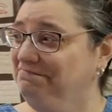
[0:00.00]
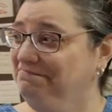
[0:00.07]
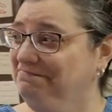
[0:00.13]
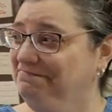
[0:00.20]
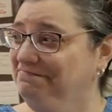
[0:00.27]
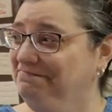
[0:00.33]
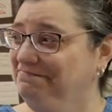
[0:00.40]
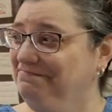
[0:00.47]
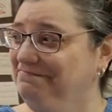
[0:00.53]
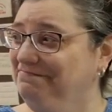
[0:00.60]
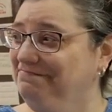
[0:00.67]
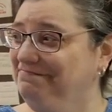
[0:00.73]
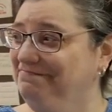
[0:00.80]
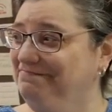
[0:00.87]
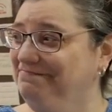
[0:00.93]

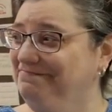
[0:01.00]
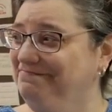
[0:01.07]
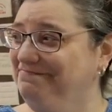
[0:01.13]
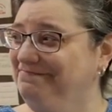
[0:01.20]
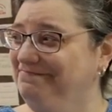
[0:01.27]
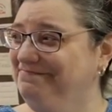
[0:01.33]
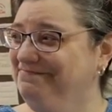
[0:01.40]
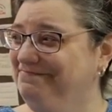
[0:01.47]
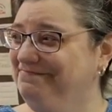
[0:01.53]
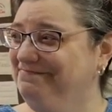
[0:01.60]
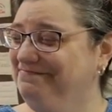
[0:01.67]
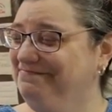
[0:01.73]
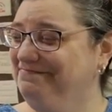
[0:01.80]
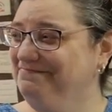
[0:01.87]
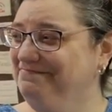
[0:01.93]

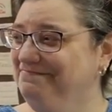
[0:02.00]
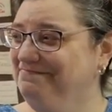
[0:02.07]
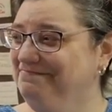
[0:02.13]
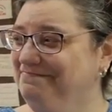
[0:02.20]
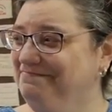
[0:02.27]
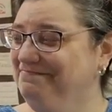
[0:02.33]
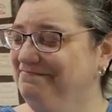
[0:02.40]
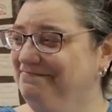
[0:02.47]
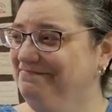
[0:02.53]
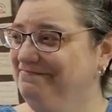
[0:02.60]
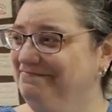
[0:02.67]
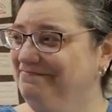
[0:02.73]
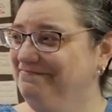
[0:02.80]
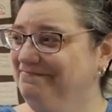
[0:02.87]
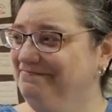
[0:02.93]

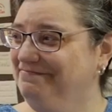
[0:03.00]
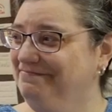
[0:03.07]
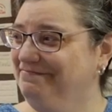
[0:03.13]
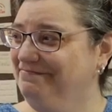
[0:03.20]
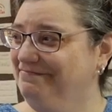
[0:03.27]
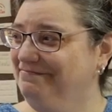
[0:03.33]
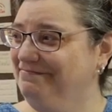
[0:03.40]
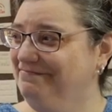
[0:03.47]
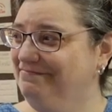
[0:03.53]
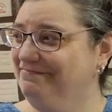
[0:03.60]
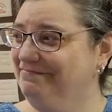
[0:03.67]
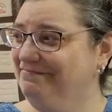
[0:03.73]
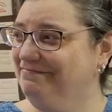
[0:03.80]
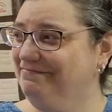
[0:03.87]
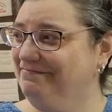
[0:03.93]

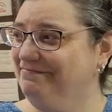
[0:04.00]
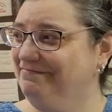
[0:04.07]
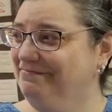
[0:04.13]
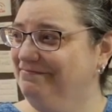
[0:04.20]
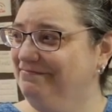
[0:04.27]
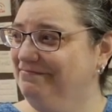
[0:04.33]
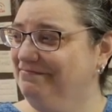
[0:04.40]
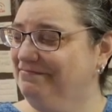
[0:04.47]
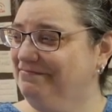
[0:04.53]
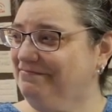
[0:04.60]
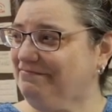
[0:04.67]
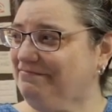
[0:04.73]
[no speech]